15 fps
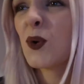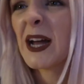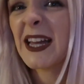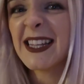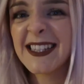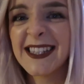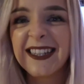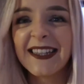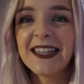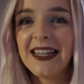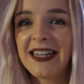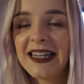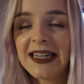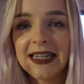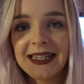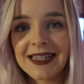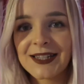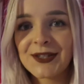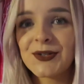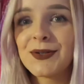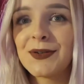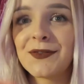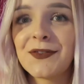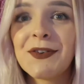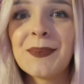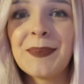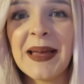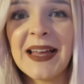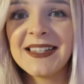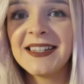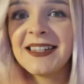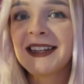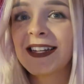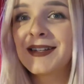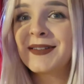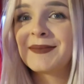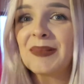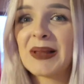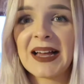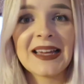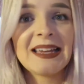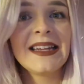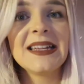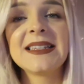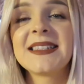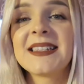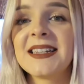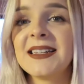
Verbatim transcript: white linen sort of bedding and blankets